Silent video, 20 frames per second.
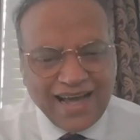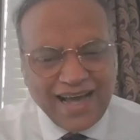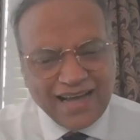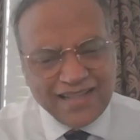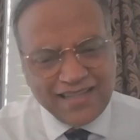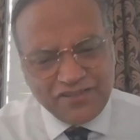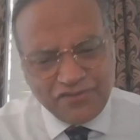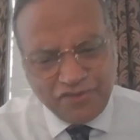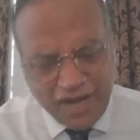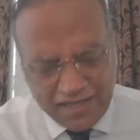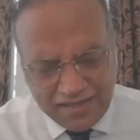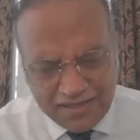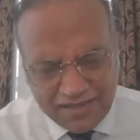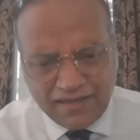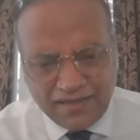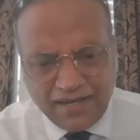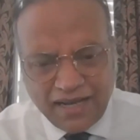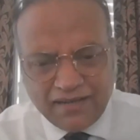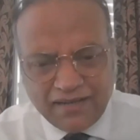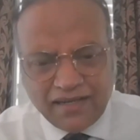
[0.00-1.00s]
And the
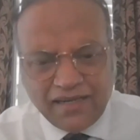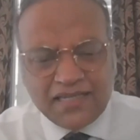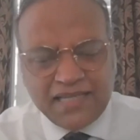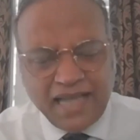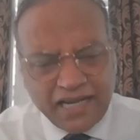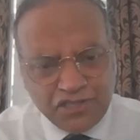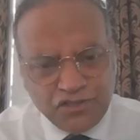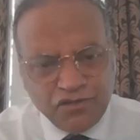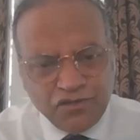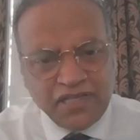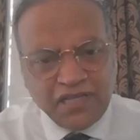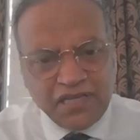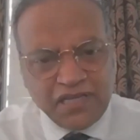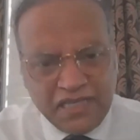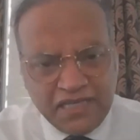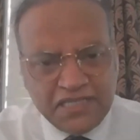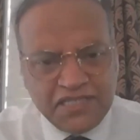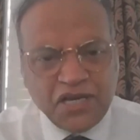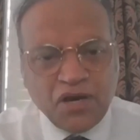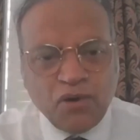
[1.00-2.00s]
transcendental is actually the
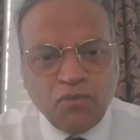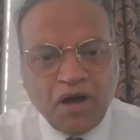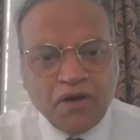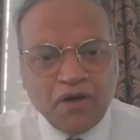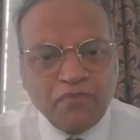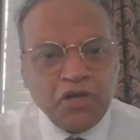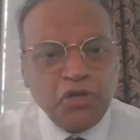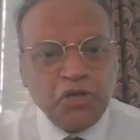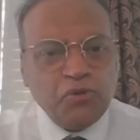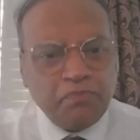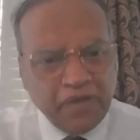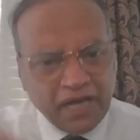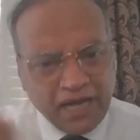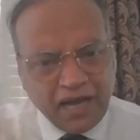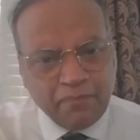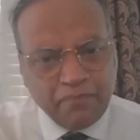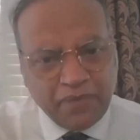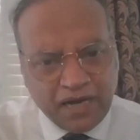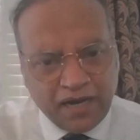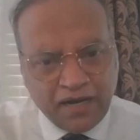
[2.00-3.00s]
easier one where you pick
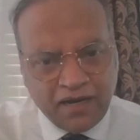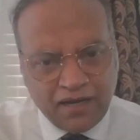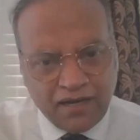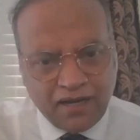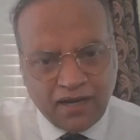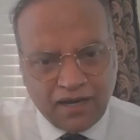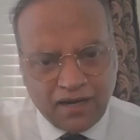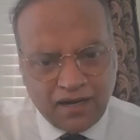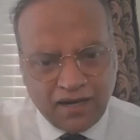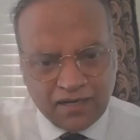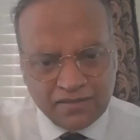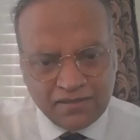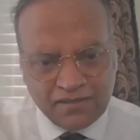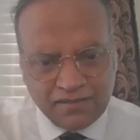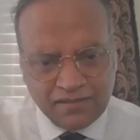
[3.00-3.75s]
up a, a,